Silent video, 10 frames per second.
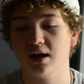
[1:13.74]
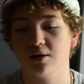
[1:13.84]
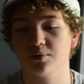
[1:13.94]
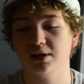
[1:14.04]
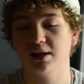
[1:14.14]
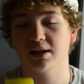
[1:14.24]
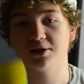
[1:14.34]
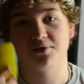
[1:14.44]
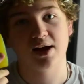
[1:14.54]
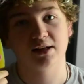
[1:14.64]
really like
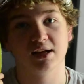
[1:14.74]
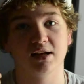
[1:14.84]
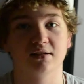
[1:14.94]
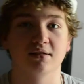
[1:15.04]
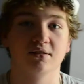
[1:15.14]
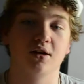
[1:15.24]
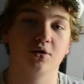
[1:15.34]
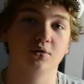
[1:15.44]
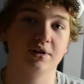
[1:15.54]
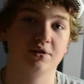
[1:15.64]
the fact that
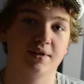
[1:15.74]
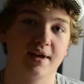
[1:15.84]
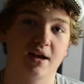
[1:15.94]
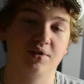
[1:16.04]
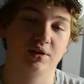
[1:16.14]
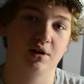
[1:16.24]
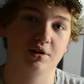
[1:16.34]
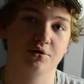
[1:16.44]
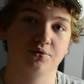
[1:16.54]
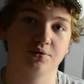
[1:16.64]
not only do they have a
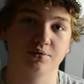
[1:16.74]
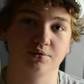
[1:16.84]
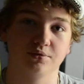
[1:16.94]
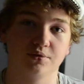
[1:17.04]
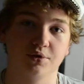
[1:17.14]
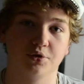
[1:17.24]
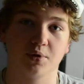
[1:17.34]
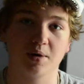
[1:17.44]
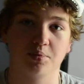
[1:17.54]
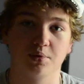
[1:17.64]
lot of
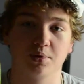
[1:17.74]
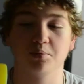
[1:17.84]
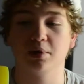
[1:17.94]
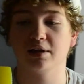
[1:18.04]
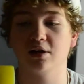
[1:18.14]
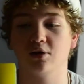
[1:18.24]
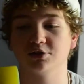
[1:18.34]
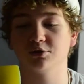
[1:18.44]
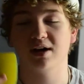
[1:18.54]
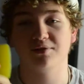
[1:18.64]
grip, but they
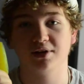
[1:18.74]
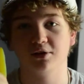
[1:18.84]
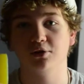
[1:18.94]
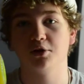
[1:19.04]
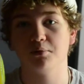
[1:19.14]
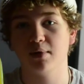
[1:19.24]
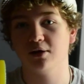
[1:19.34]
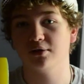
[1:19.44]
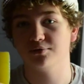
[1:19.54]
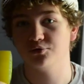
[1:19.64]
also have a good
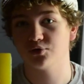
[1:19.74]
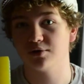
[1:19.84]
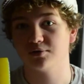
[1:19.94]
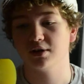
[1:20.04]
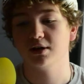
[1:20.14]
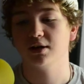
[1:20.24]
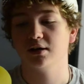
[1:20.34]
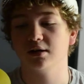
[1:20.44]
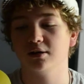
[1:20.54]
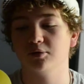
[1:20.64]
amount of drift.
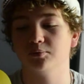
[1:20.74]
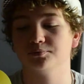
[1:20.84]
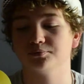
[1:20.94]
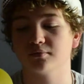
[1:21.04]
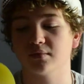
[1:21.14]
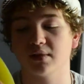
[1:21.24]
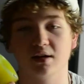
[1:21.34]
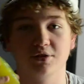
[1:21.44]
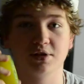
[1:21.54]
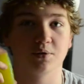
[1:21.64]

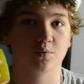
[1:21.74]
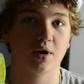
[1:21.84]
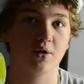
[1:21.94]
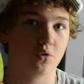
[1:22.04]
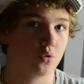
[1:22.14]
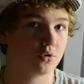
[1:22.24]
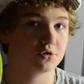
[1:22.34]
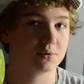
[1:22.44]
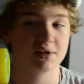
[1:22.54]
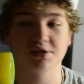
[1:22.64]
You can rail
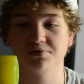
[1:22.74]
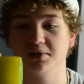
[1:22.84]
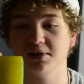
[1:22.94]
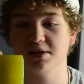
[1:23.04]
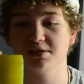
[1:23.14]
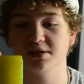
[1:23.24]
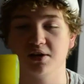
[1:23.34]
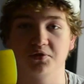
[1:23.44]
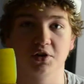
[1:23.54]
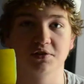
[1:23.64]
corners with these fairly easy.
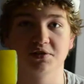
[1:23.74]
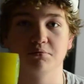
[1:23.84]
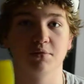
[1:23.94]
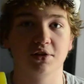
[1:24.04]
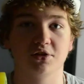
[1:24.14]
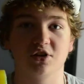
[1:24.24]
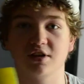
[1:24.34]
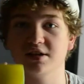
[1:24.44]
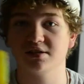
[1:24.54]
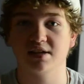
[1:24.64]
I've done some
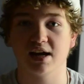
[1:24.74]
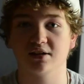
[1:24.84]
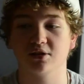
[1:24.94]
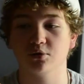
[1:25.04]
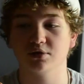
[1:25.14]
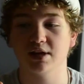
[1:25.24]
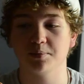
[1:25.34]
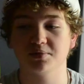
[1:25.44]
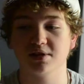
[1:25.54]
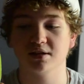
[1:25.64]
mid-30s technical
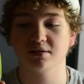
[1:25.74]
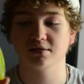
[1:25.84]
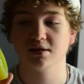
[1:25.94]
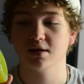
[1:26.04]
type things,